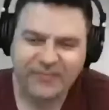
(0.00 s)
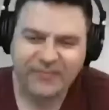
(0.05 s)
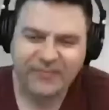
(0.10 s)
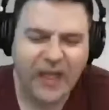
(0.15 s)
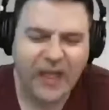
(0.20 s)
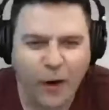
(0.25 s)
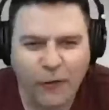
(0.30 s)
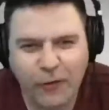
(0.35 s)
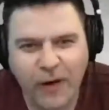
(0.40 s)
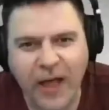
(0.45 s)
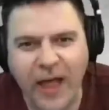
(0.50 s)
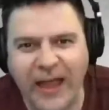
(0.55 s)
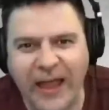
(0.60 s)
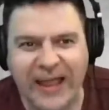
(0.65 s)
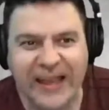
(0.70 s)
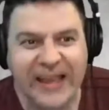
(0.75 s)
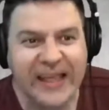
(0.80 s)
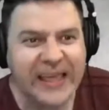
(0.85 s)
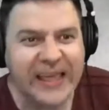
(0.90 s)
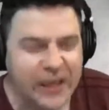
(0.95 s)
right, and
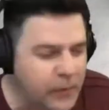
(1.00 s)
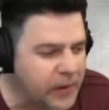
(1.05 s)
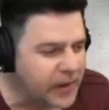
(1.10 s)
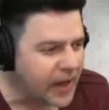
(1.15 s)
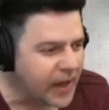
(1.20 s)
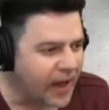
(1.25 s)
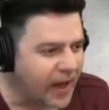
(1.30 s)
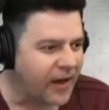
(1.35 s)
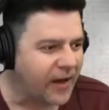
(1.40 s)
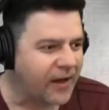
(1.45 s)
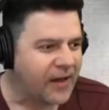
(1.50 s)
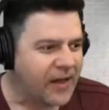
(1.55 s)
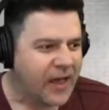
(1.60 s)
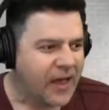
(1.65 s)
here we are.